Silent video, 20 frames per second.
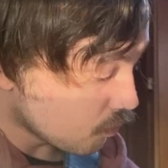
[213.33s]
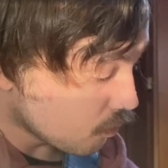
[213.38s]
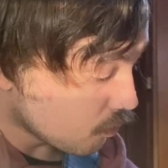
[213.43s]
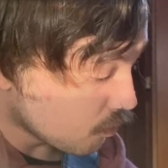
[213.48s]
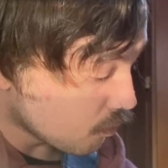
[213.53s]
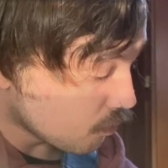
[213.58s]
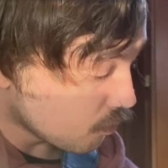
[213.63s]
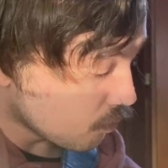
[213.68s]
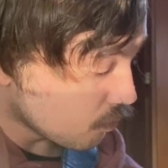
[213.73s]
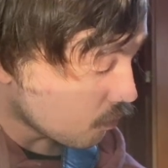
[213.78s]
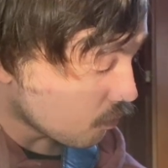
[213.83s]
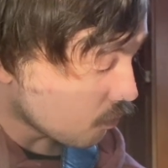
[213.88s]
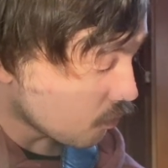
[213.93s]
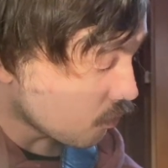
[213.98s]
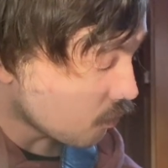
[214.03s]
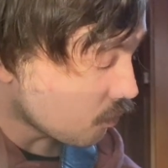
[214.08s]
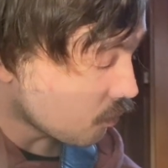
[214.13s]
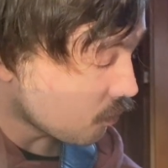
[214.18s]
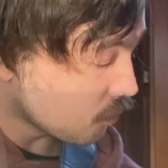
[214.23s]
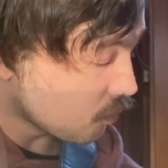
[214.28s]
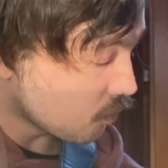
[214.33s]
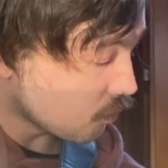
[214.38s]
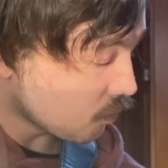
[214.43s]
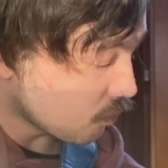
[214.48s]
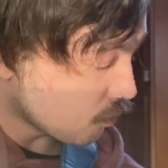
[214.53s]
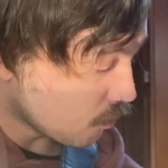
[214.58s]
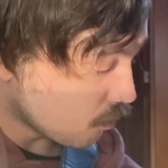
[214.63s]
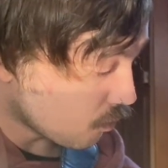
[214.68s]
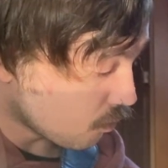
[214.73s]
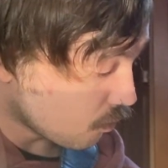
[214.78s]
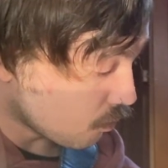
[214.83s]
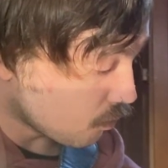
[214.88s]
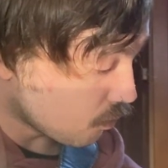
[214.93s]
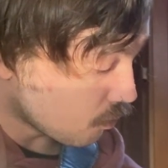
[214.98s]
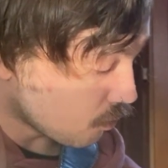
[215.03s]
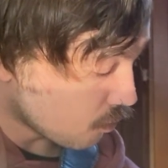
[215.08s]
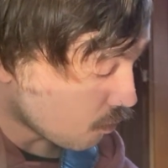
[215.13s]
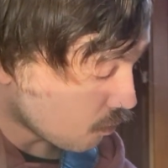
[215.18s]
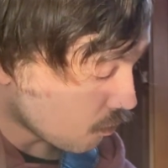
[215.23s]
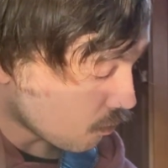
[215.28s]

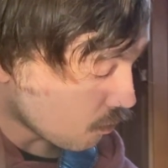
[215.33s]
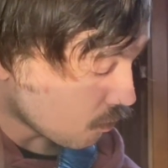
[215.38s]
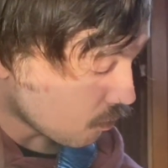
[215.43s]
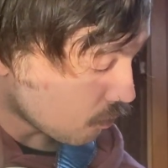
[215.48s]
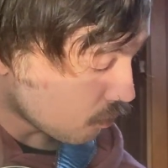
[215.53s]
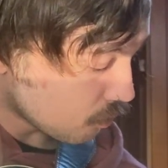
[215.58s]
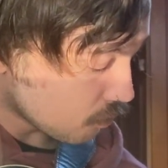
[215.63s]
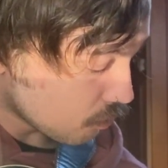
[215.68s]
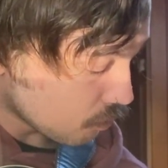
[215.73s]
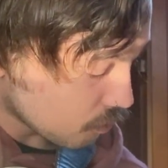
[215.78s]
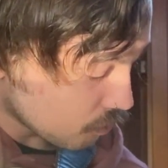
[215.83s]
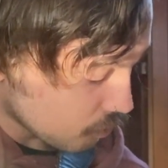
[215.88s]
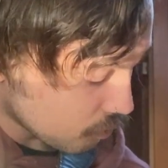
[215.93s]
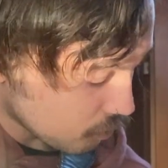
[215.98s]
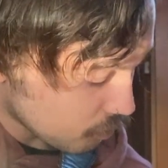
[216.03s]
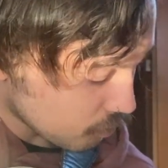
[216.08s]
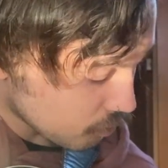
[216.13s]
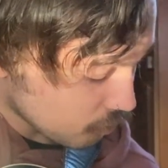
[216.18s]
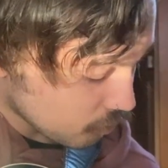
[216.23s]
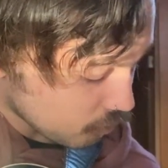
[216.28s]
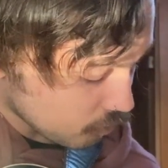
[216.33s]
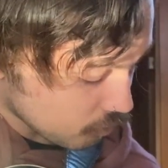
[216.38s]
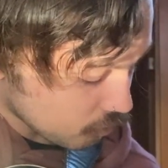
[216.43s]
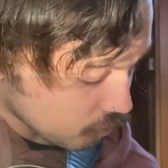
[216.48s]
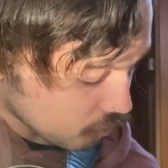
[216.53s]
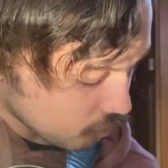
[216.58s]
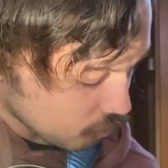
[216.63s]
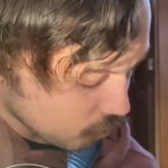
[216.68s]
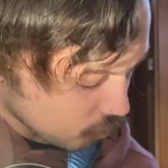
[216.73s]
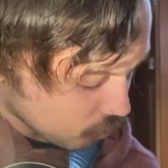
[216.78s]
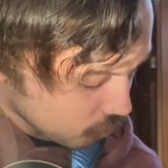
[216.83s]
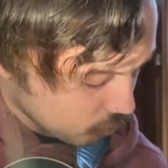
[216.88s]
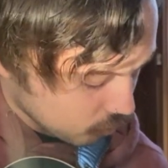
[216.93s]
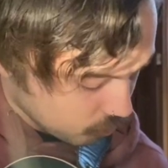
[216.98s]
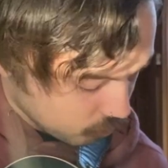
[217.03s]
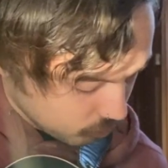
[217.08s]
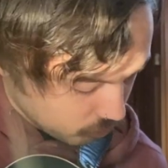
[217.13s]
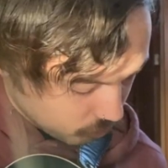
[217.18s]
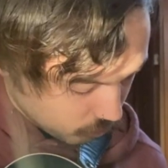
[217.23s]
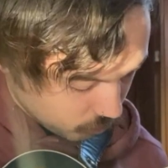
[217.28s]

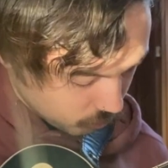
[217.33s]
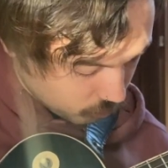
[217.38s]
No one is speaking in this clip.